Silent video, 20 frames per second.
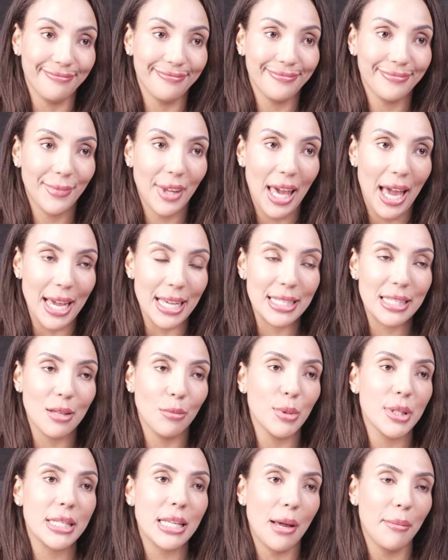Okay,
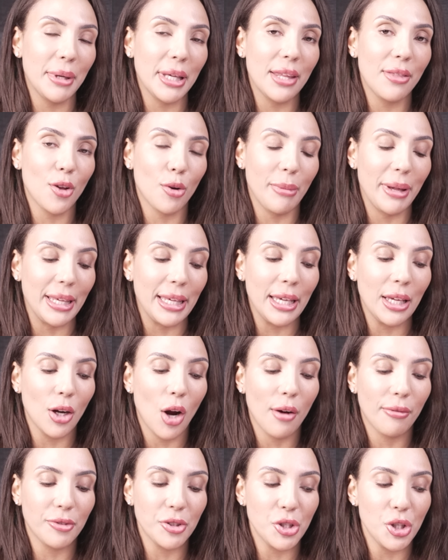someone's coming in, they're making an
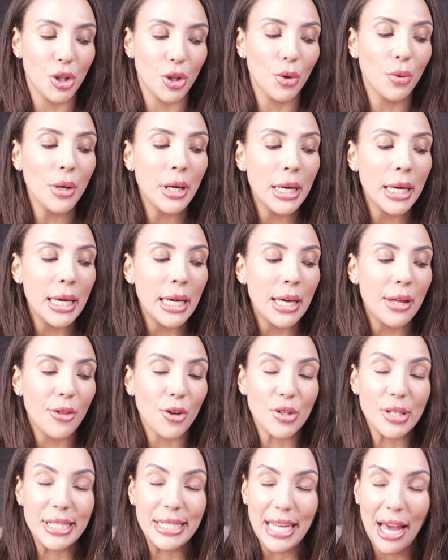offer to you.
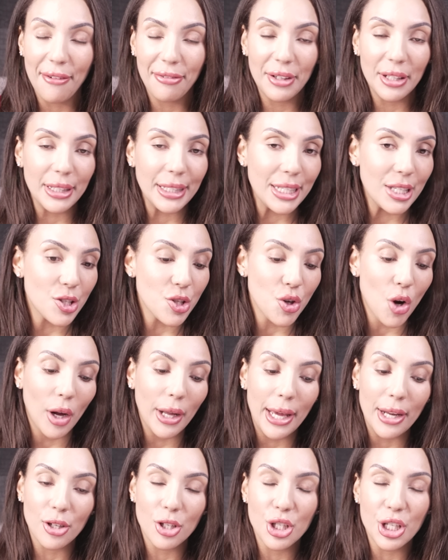There's definitely a
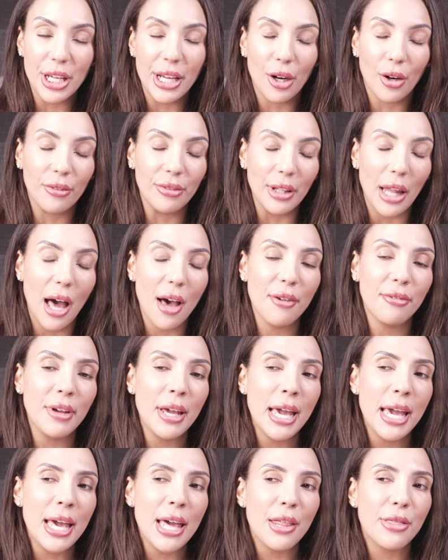strong energy here of love.
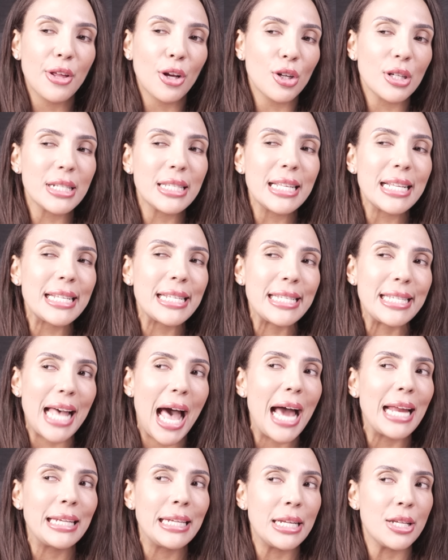There is this
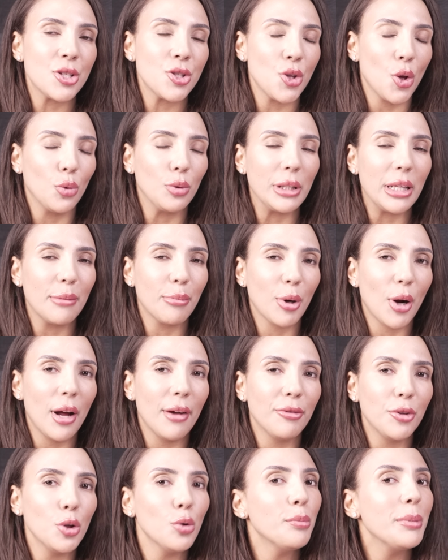sadness though, Libra,
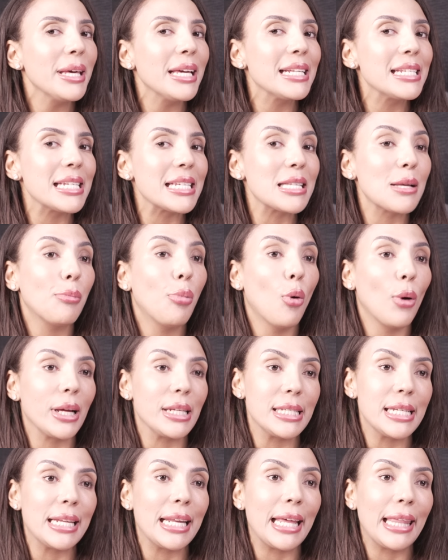of you being
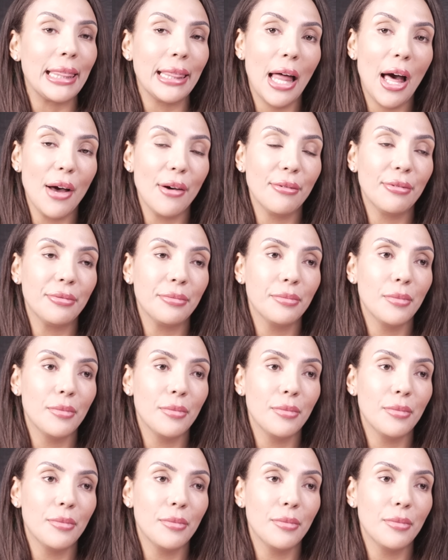disappointed in love.